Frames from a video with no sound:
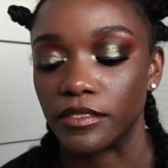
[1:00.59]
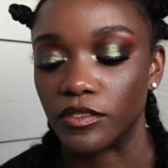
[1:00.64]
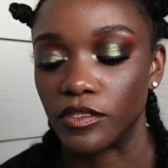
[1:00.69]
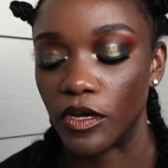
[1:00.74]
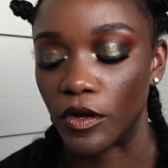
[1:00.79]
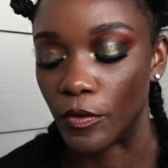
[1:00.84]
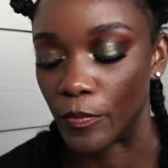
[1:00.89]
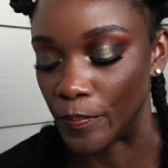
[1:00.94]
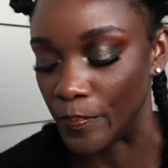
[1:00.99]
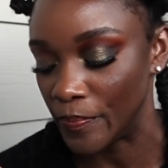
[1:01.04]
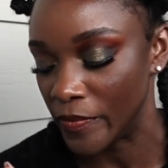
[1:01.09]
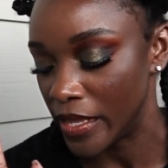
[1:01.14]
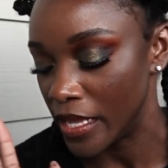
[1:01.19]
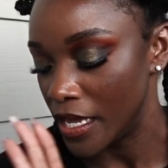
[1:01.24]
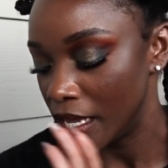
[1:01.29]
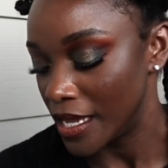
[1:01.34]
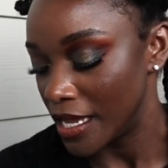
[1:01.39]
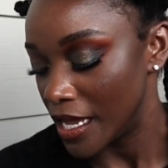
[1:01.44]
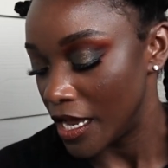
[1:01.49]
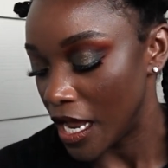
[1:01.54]
So
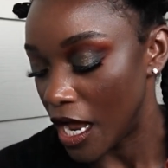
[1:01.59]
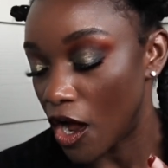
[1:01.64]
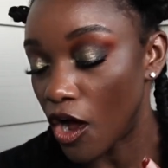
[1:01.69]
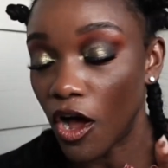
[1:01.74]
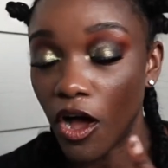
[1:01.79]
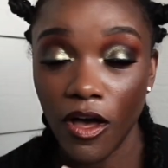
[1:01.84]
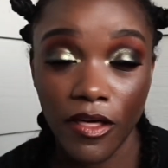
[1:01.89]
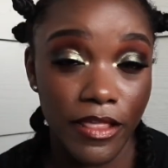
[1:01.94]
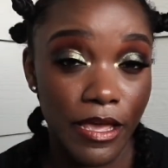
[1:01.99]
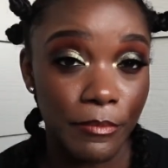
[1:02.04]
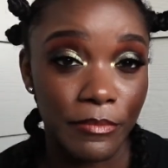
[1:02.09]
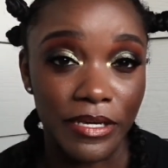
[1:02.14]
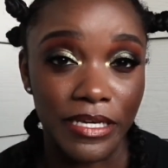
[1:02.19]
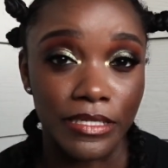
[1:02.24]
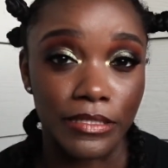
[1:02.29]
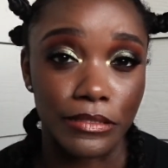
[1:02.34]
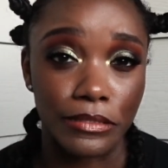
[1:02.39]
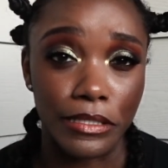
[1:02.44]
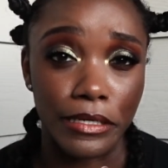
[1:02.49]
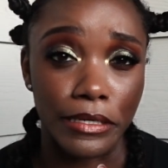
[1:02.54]
all that
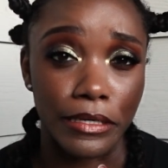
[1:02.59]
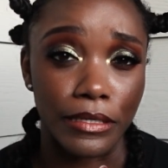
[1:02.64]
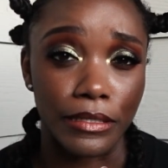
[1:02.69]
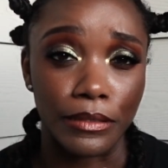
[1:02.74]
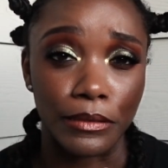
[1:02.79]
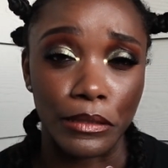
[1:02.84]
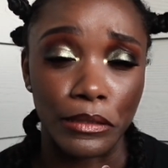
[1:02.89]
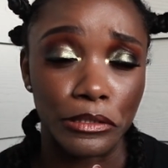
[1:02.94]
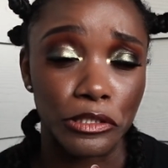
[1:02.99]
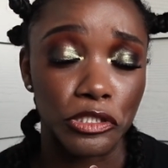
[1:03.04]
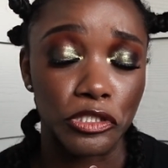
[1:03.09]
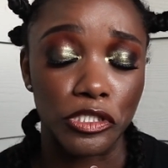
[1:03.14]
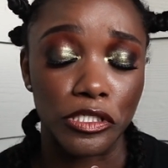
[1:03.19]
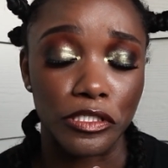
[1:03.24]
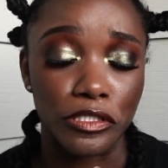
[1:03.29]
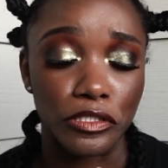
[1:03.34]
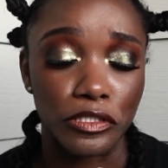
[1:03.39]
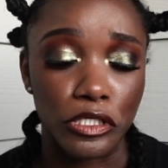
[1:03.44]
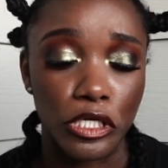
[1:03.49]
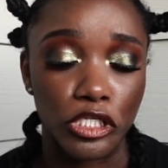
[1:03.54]
being said, let's
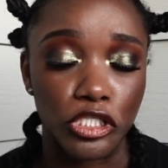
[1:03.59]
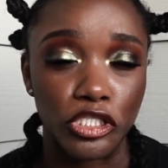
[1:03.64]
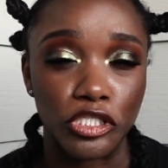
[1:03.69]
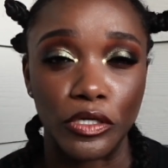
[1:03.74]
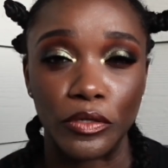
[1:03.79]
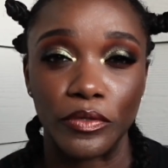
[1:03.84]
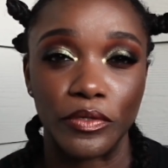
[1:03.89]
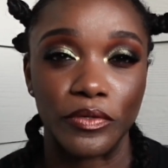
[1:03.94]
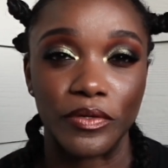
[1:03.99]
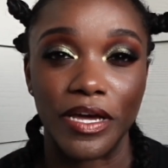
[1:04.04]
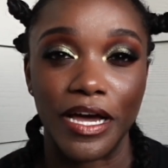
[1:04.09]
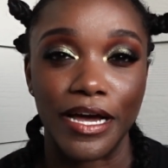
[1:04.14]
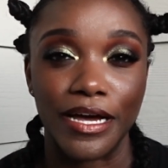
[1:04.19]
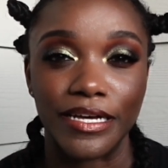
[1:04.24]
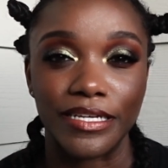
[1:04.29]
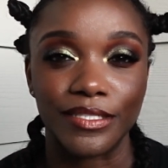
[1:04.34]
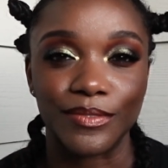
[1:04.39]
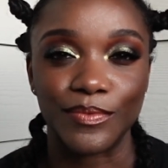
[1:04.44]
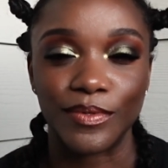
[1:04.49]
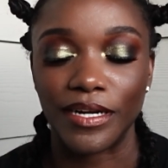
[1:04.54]
just show you
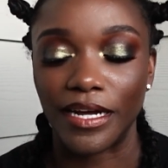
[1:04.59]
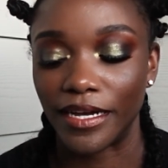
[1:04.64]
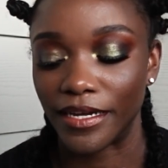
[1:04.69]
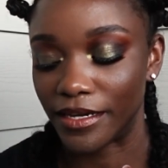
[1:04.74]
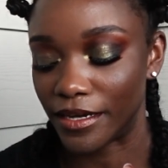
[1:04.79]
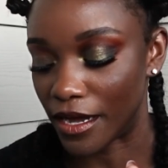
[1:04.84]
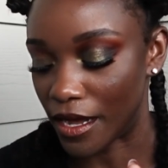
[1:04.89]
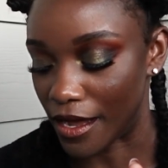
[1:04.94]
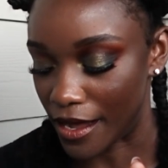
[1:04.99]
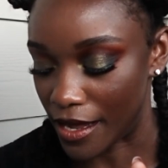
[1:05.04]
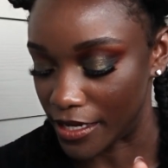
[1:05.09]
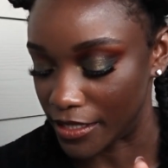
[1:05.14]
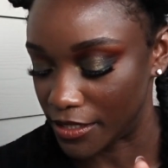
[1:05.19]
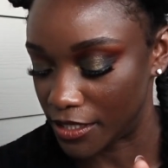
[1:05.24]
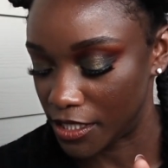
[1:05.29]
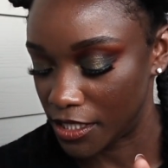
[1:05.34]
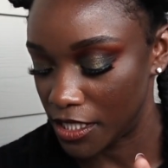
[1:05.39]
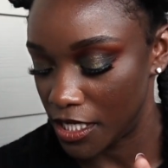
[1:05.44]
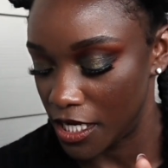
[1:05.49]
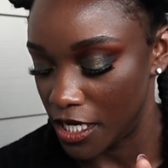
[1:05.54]
guys what I
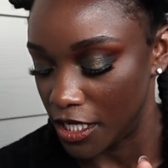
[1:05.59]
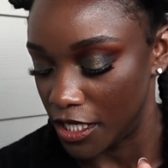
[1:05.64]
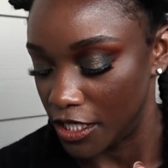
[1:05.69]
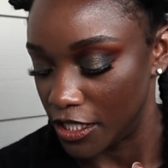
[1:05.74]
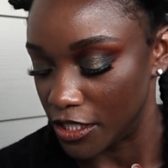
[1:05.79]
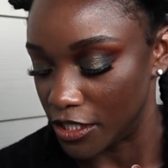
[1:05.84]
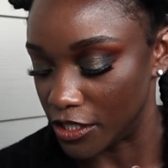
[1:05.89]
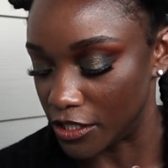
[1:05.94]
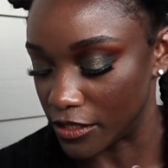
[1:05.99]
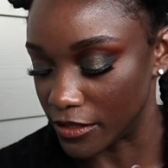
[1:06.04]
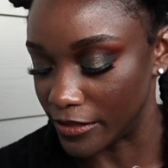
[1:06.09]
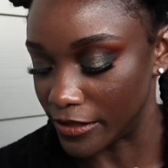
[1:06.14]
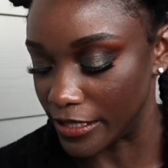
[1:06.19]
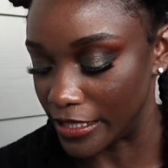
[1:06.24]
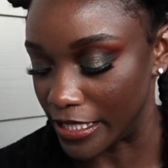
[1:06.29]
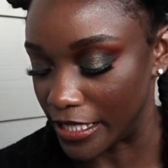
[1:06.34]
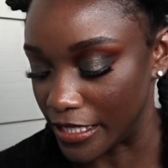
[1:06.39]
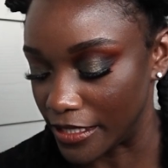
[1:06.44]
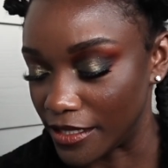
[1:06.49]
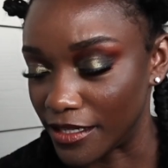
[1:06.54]
got
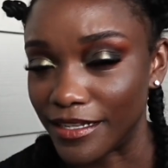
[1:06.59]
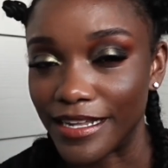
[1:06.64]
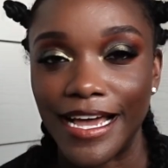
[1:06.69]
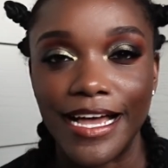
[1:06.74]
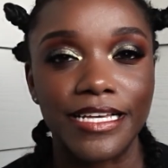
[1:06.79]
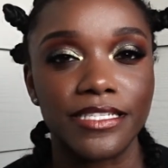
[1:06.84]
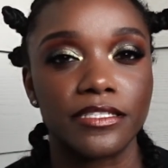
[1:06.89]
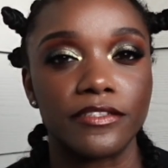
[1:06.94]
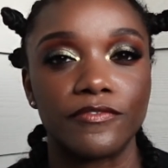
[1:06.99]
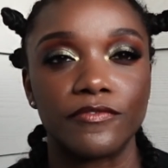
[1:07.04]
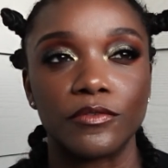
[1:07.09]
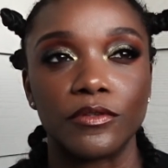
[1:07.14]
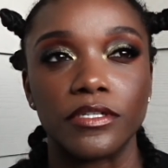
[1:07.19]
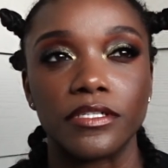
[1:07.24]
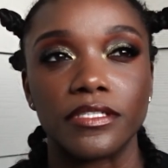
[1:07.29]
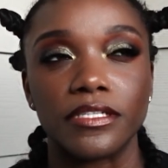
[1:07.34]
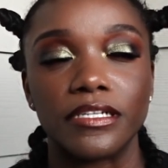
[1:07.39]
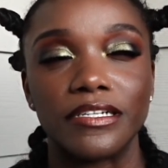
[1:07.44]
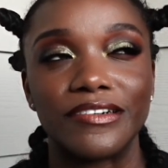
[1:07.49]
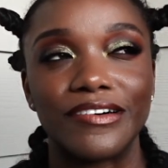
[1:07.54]
during the last Sephora
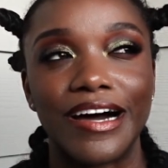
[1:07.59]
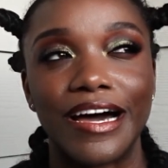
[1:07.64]
sale.